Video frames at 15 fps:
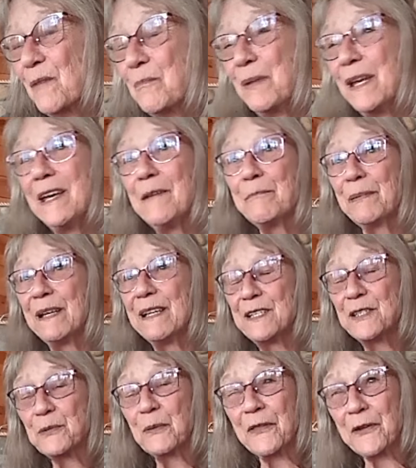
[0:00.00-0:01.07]
Be at
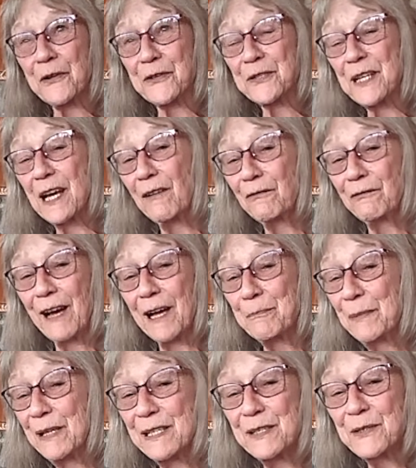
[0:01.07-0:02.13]
peace with yourself, find
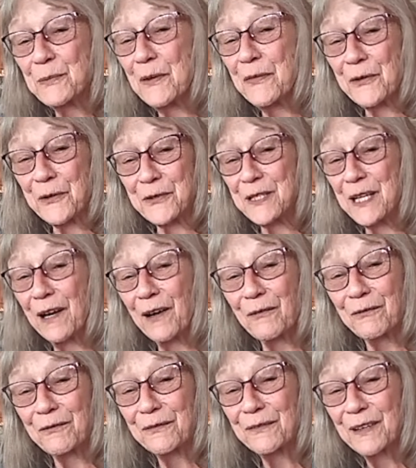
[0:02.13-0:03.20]
peace with yourself.
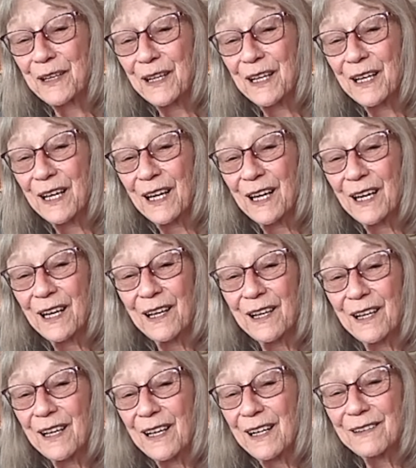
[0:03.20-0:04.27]

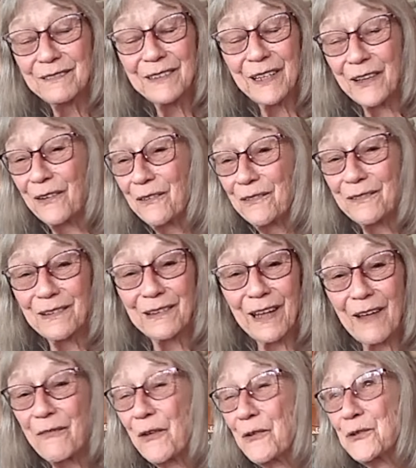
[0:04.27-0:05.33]
You know,
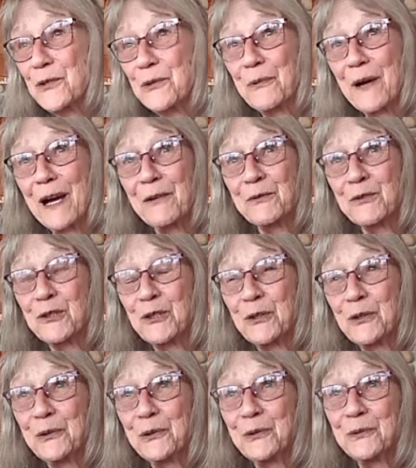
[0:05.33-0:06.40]
love those around
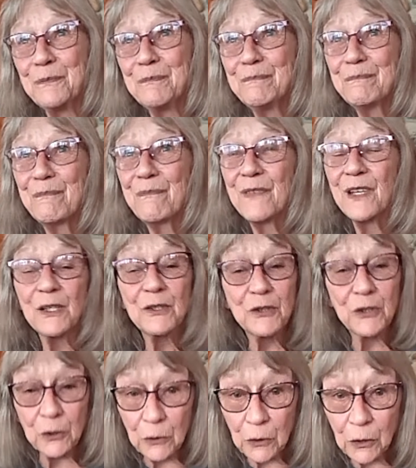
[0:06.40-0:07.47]
you,
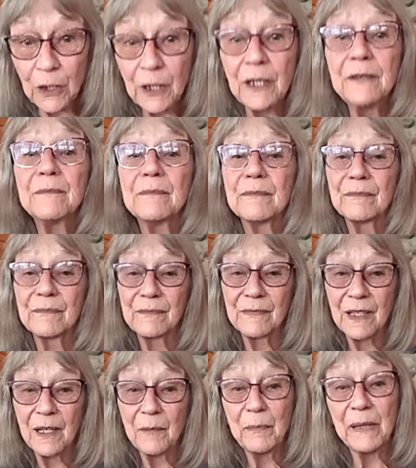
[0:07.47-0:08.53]
do good,
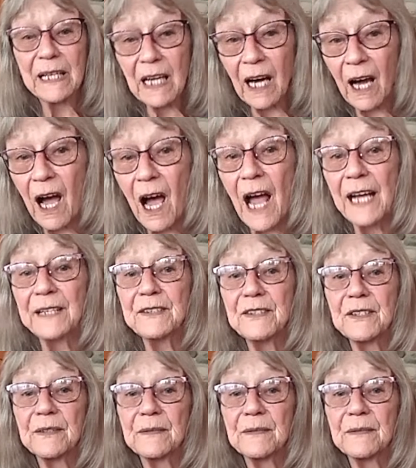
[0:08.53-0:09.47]
be kind,